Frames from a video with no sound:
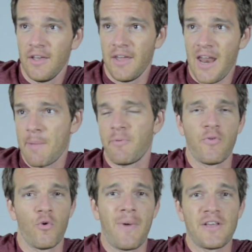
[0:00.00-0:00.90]
an
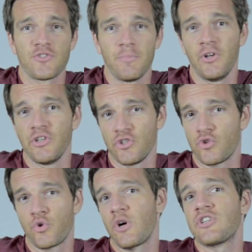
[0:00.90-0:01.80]
Epiphone Masterbuilt and
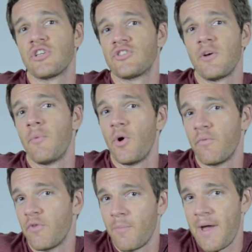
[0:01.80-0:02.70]
just crushing someone
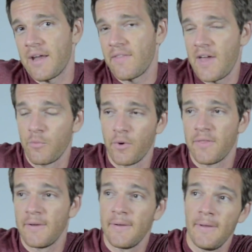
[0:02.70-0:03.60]
over the back of the head
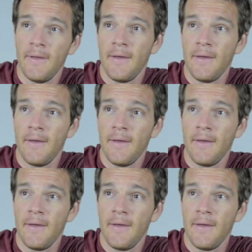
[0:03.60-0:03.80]
with it.